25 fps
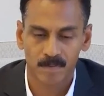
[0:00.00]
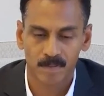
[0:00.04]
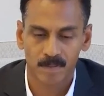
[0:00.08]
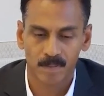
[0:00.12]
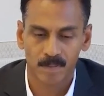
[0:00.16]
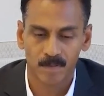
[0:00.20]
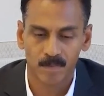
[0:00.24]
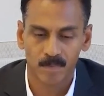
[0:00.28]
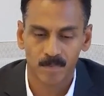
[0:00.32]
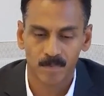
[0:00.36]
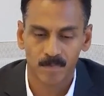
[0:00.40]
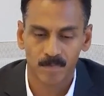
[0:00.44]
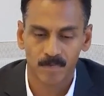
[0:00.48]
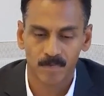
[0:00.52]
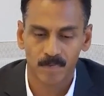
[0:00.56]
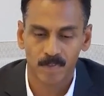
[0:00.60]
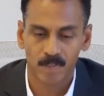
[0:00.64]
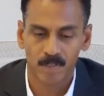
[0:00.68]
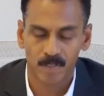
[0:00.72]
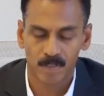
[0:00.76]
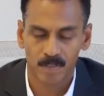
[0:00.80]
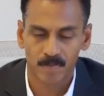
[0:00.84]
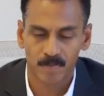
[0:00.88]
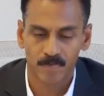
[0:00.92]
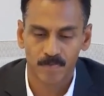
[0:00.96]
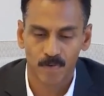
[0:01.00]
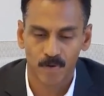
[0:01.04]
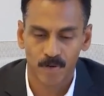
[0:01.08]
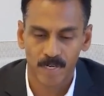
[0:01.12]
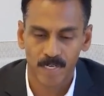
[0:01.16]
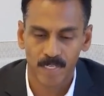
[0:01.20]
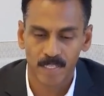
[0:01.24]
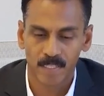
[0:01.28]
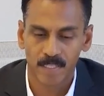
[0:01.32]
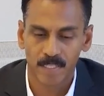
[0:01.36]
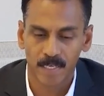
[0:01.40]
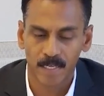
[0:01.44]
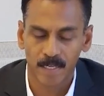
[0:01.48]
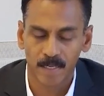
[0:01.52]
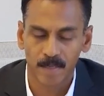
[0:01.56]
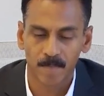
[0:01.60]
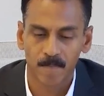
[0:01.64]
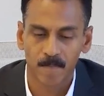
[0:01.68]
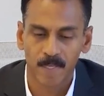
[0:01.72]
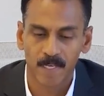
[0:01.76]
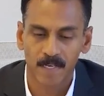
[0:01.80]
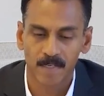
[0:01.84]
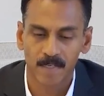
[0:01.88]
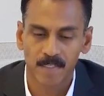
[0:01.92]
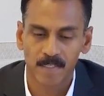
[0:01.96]
worth for
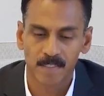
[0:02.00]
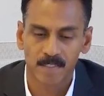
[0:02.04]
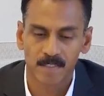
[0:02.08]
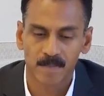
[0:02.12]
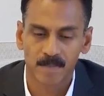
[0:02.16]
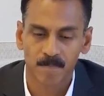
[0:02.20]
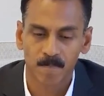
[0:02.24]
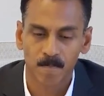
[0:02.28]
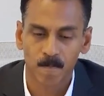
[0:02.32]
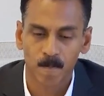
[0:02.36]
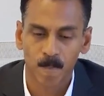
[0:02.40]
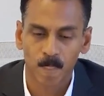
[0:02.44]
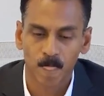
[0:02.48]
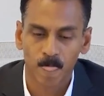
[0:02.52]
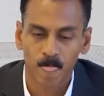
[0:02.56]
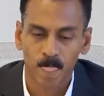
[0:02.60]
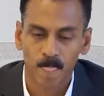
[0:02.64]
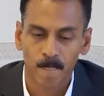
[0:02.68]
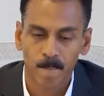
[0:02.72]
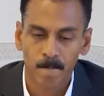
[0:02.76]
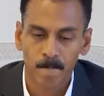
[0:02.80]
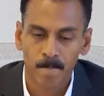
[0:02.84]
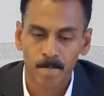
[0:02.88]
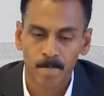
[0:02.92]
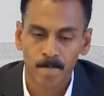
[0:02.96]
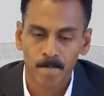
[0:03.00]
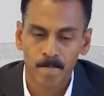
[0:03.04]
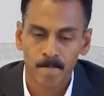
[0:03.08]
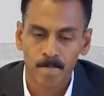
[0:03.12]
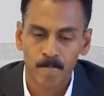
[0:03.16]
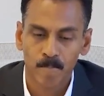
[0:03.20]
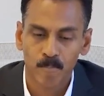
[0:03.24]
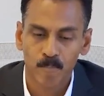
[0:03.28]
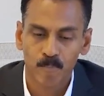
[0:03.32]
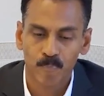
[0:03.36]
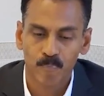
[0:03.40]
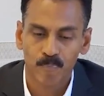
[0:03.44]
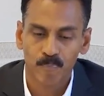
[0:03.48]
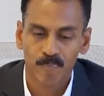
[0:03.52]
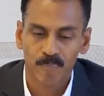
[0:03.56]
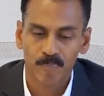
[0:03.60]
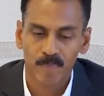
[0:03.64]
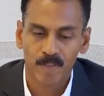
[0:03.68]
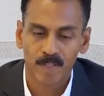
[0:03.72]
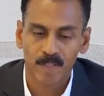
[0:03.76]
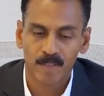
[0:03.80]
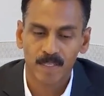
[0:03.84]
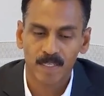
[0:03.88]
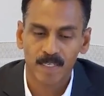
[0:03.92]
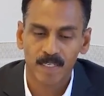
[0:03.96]
anything, is
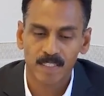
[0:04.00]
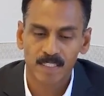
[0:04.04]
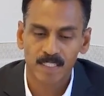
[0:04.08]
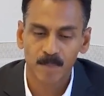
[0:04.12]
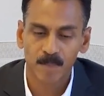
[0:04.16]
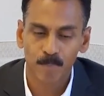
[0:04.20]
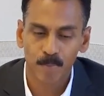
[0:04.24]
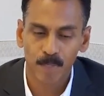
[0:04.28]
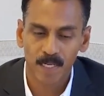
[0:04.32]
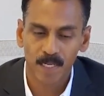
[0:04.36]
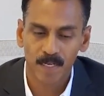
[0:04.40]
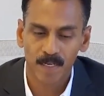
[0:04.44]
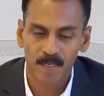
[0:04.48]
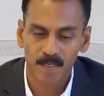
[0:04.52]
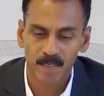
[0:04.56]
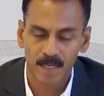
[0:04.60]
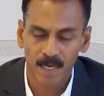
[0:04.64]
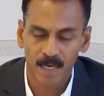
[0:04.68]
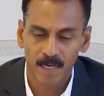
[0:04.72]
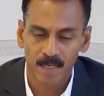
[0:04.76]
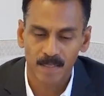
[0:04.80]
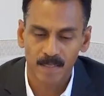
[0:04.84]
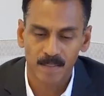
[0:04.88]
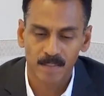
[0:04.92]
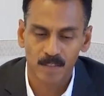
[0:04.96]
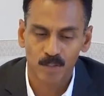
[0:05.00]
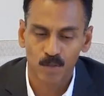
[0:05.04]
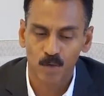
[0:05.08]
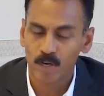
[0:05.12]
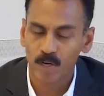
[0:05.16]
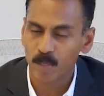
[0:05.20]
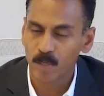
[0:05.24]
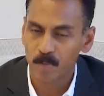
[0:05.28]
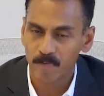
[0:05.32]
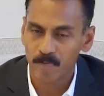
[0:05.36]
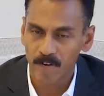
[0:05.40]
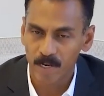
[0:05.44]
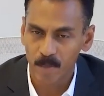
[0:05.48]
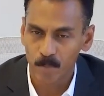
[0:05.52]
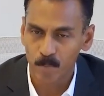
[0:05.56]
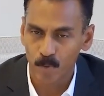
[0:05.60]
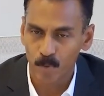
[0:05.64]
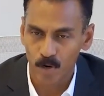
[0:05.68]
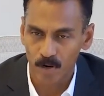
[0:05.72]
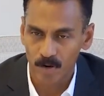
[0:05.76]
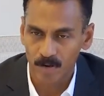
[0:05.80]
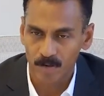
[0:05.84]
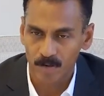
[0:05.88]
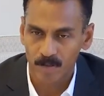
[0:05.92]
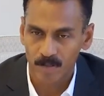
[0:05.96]
the discipline is going to be very
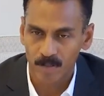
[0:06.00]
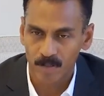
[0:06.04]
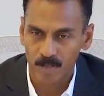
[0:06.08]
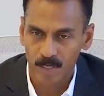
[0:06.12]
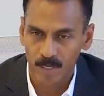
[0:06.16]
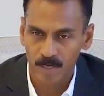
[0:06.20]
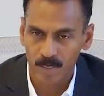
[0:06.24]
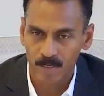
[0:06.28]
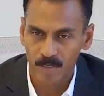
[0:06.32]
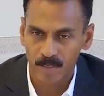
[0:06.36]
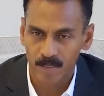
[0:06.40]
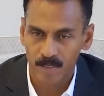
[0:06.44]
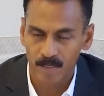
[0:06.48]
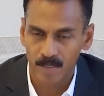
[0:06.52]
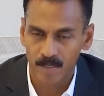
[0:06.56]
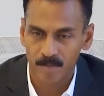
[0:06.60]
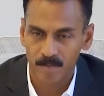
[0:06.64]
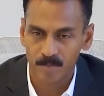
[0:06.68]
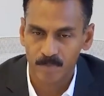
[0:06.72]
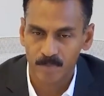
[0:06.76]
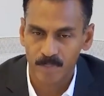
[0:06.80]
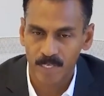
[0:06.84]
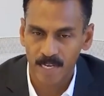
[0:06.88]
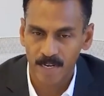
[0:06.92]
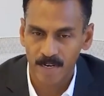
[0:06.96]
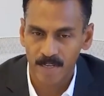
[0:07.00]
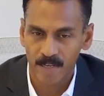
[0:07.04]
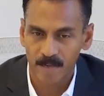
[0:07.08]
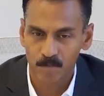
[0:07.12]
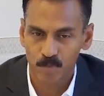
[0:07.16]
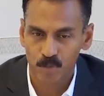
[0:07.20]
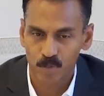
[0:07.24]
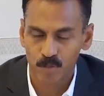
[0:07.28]
important. And Gary, I'm